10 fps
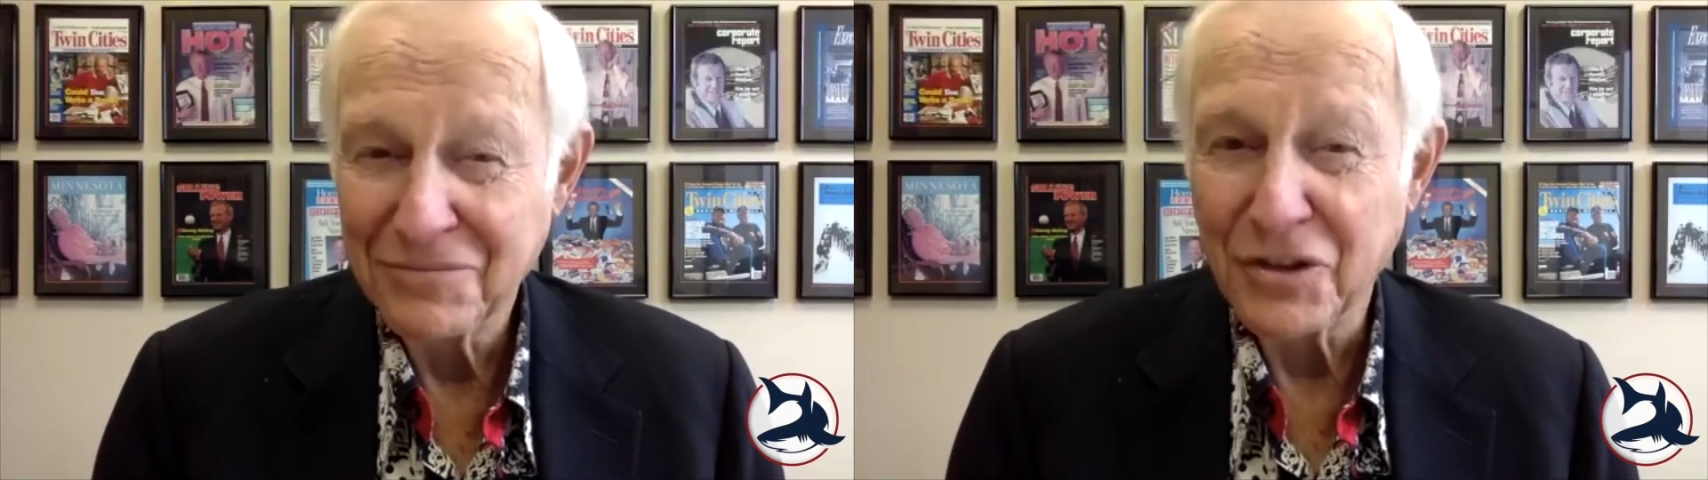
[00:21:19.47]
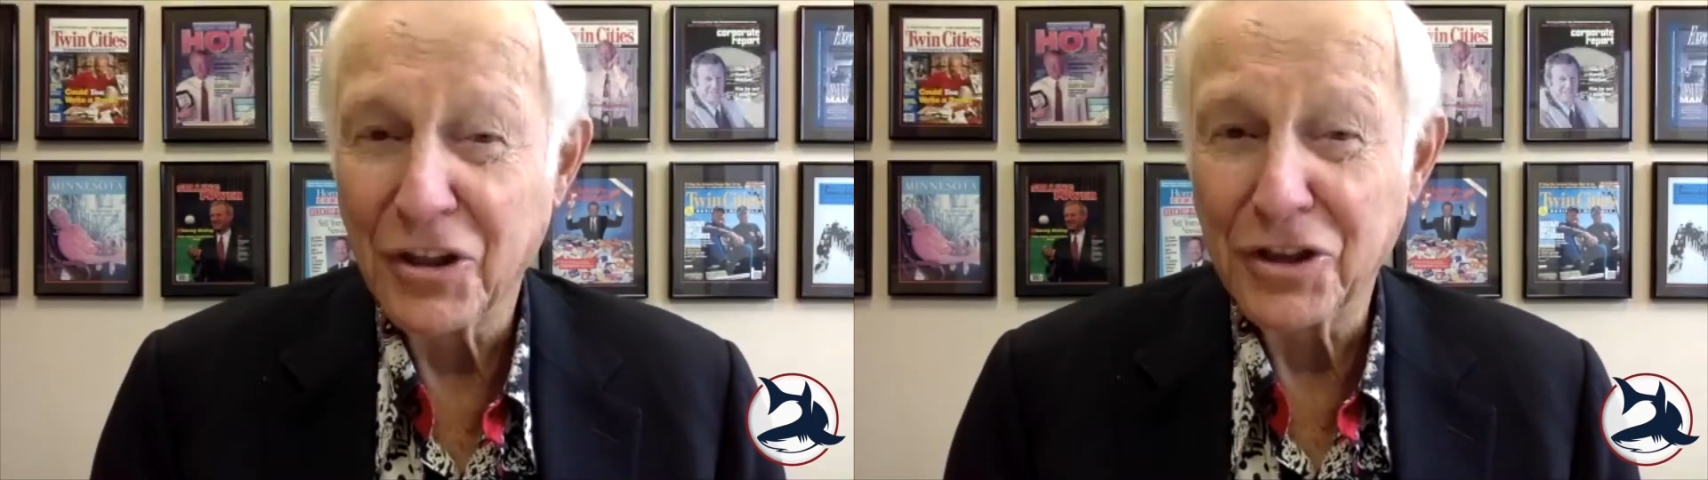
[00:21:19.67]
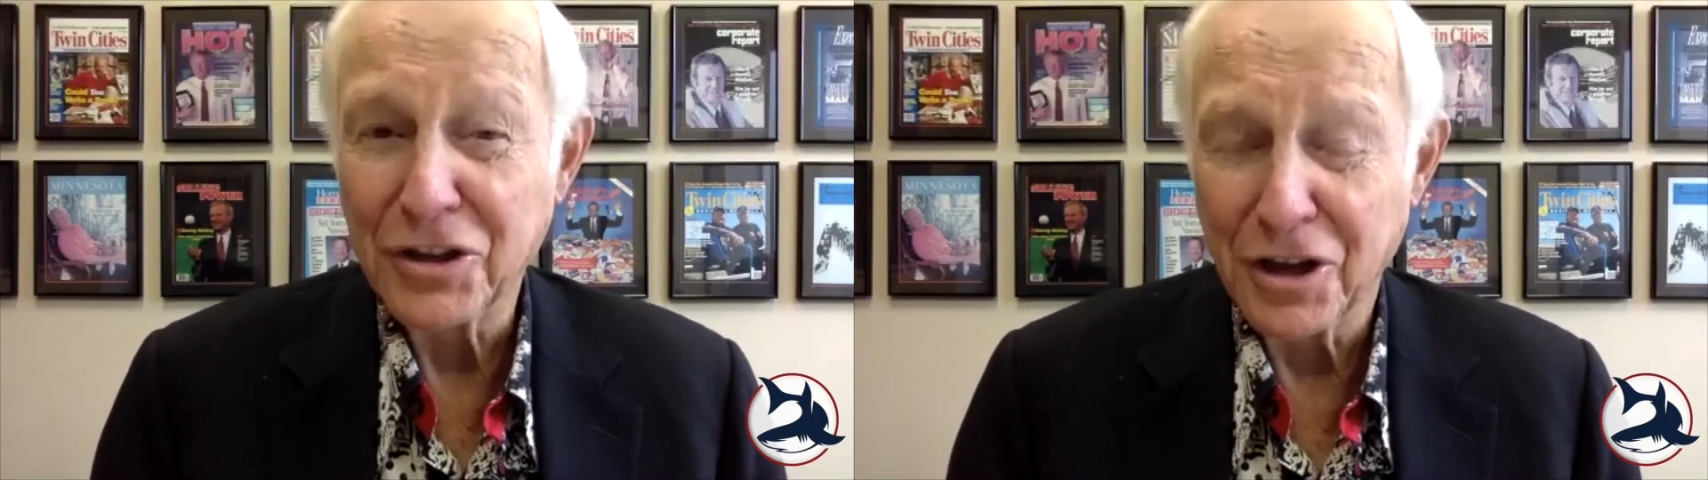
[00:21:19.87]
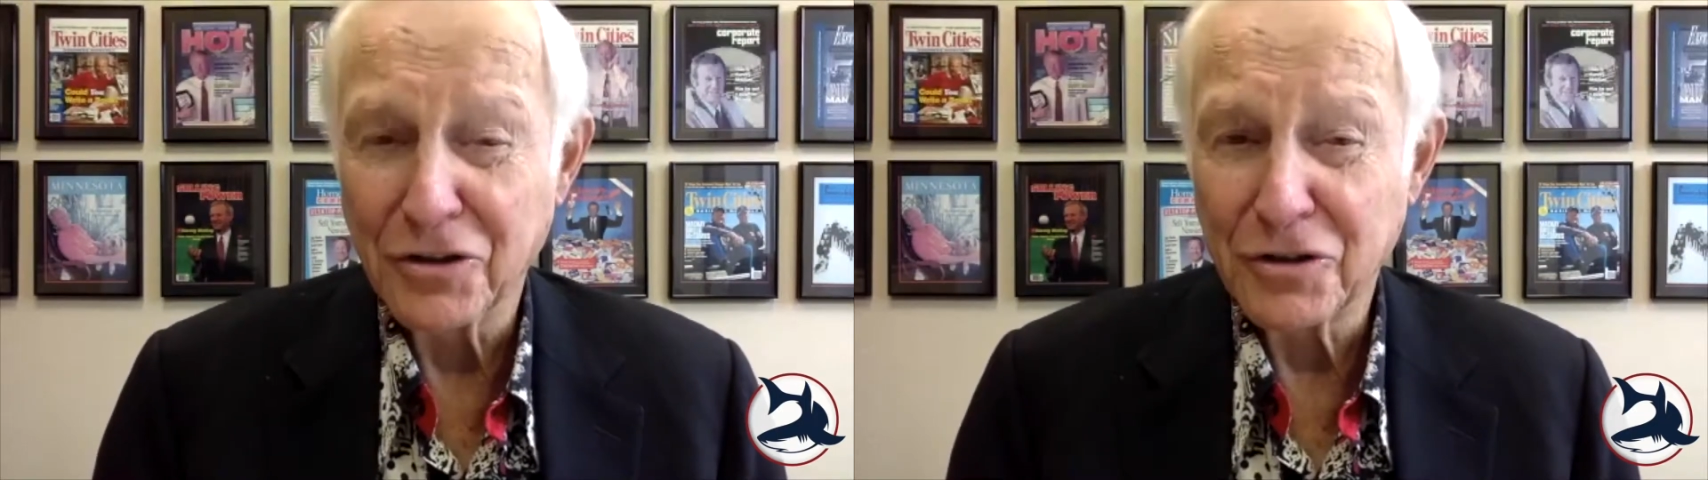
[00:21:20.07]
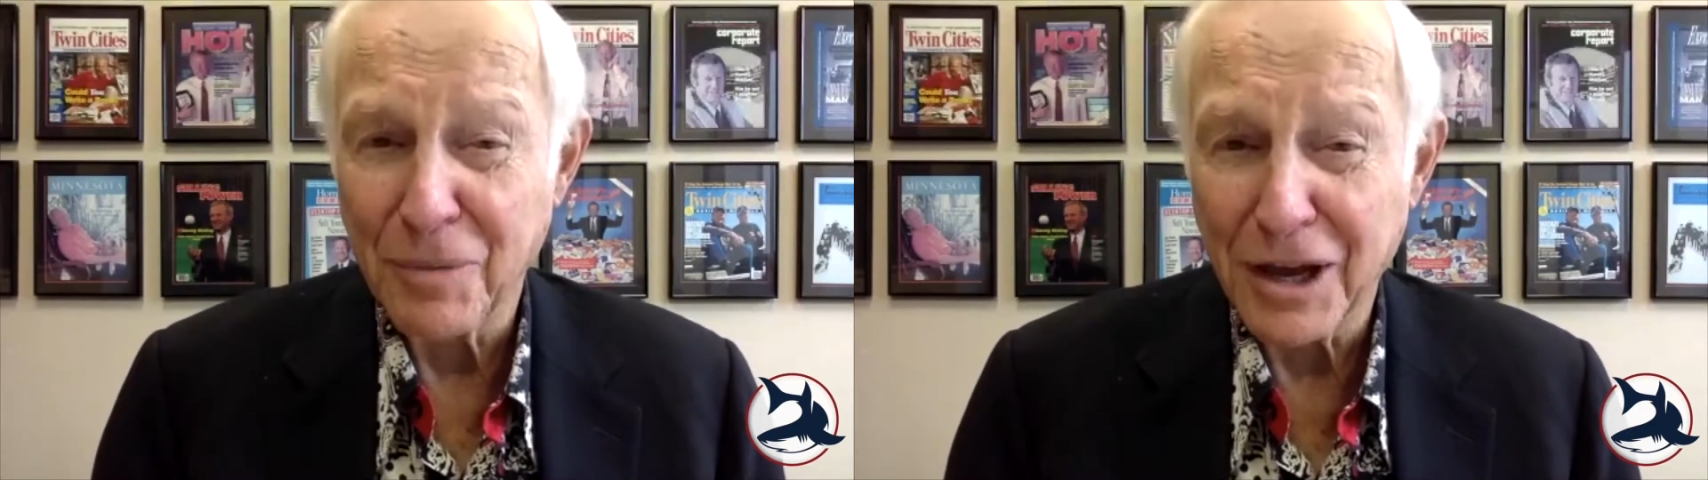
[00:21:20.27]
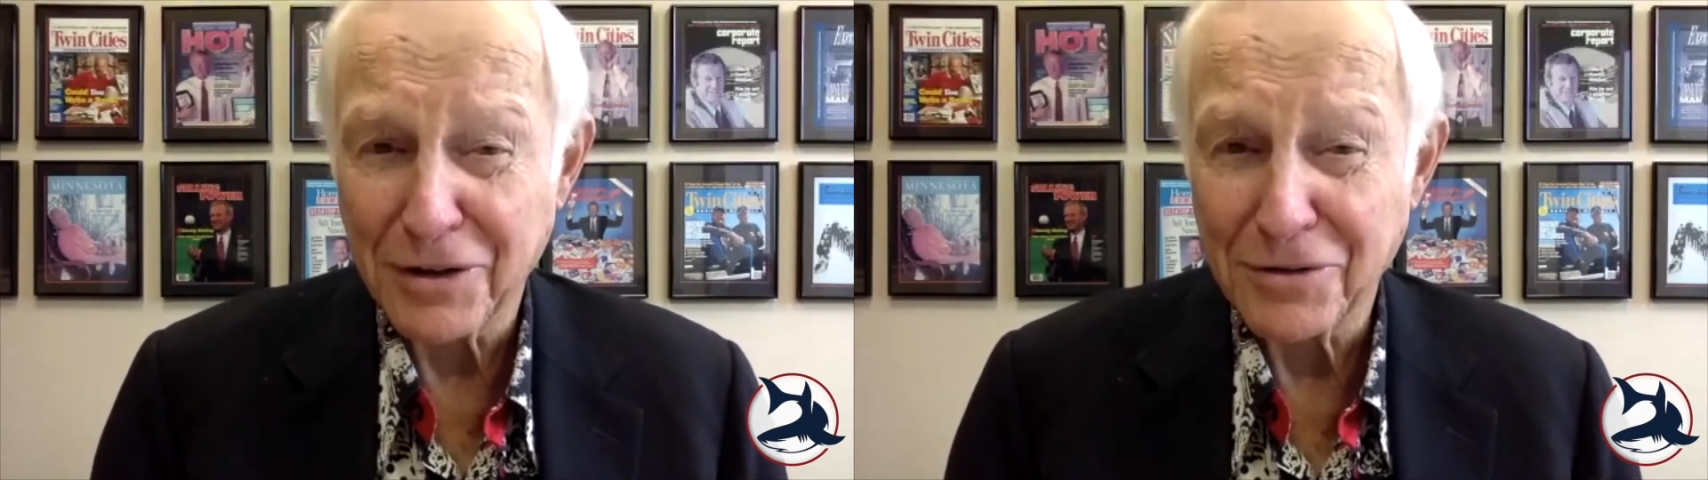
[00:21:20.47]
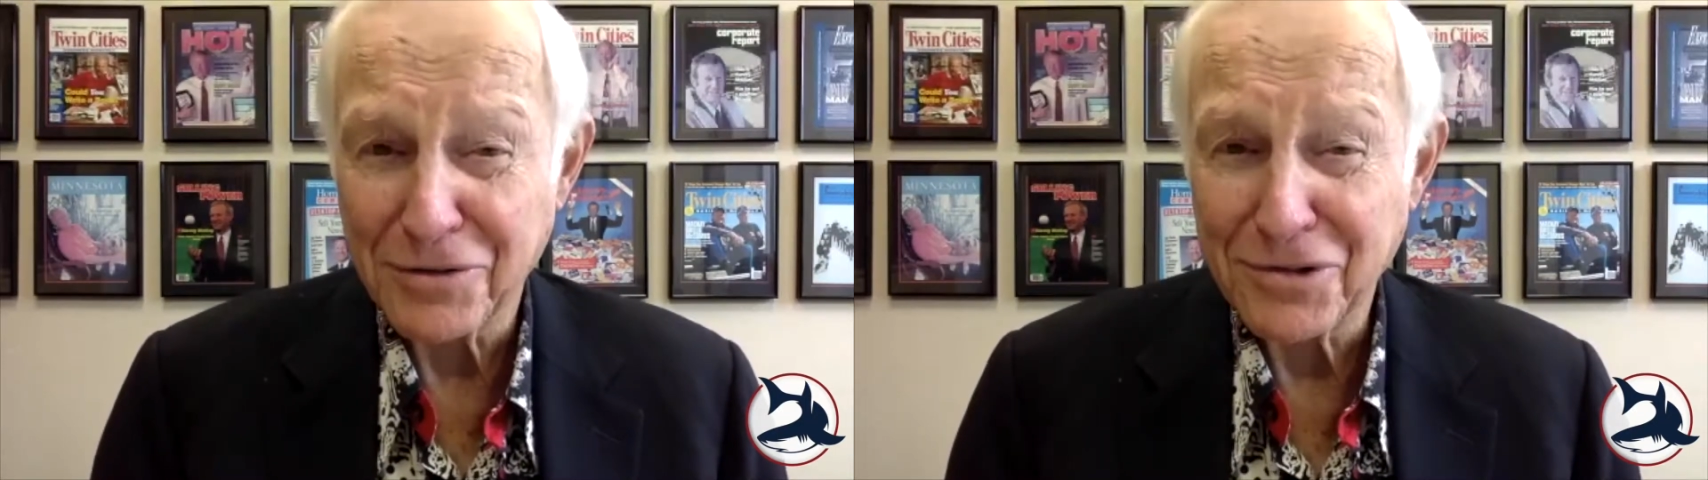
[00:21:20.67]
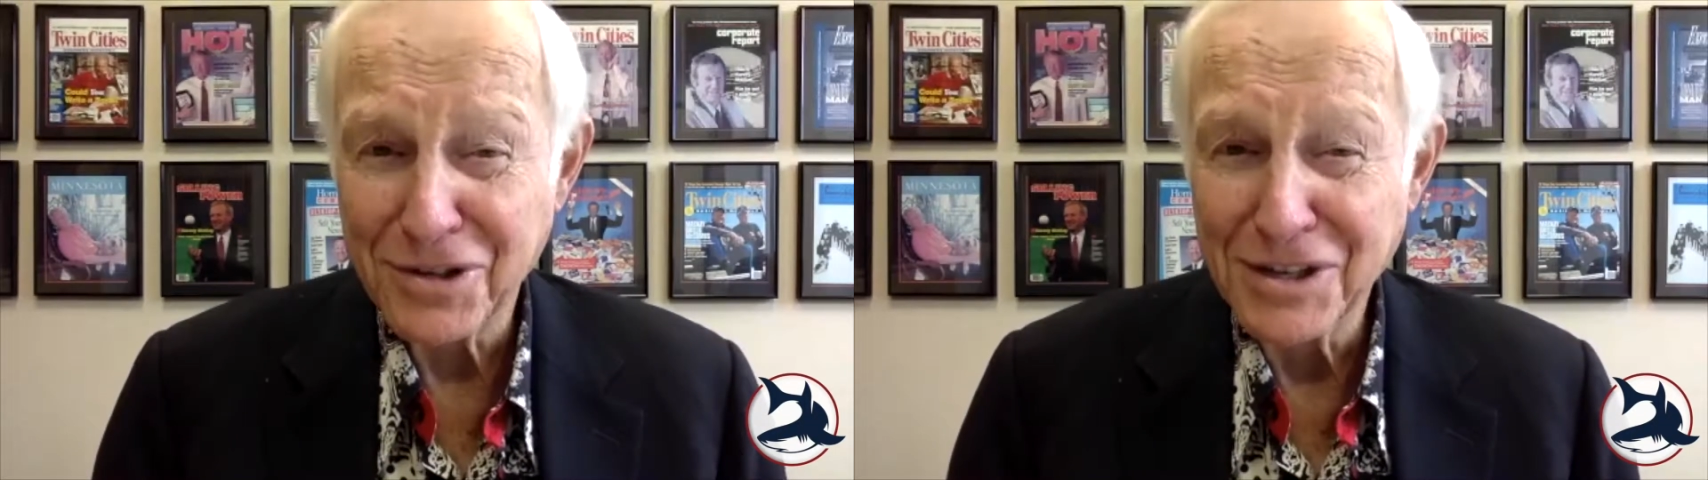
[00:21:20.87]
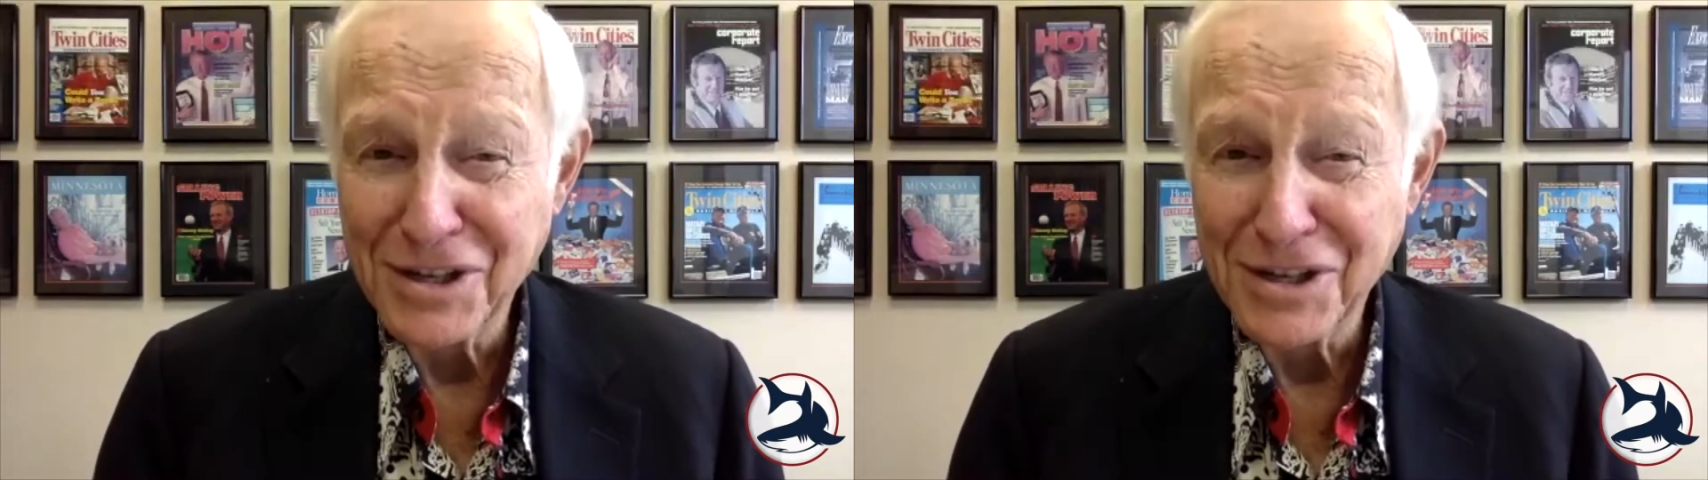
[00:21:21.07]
nothing else matters.